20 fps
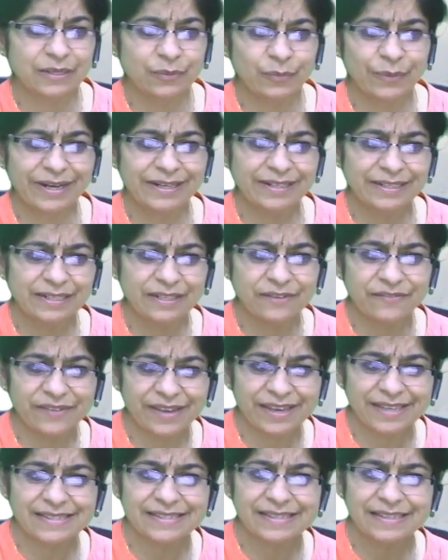Well, did he
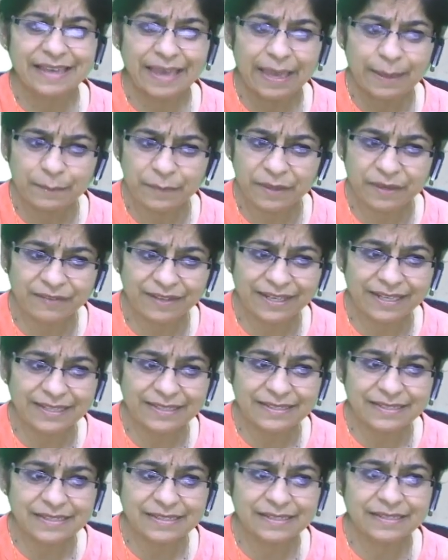face
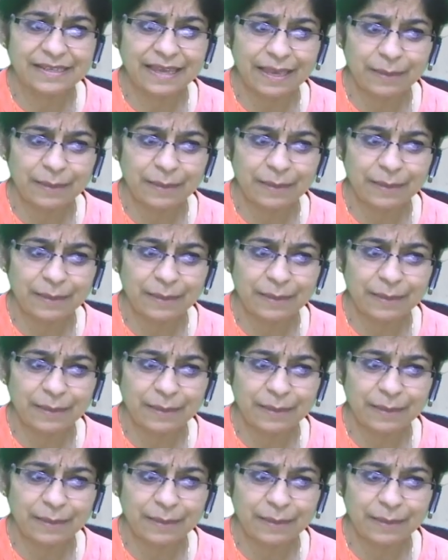ambivalence,